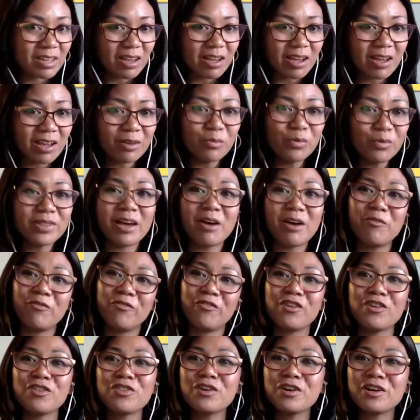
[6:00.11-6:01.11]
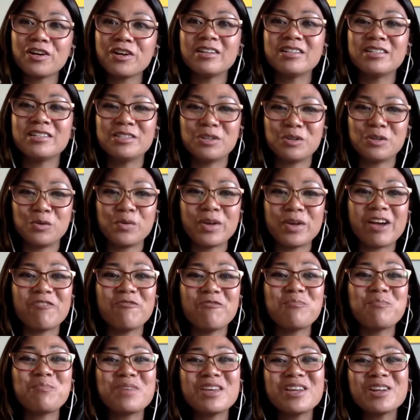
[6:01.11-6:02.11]
And without further ado, we have
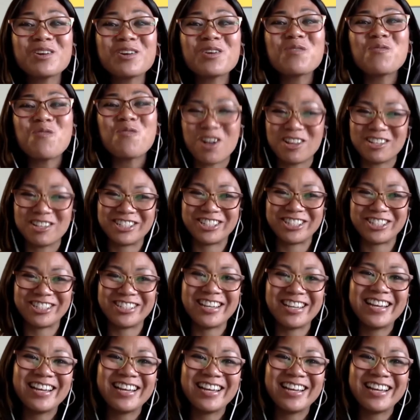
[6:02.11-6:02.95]
Peter Walsh.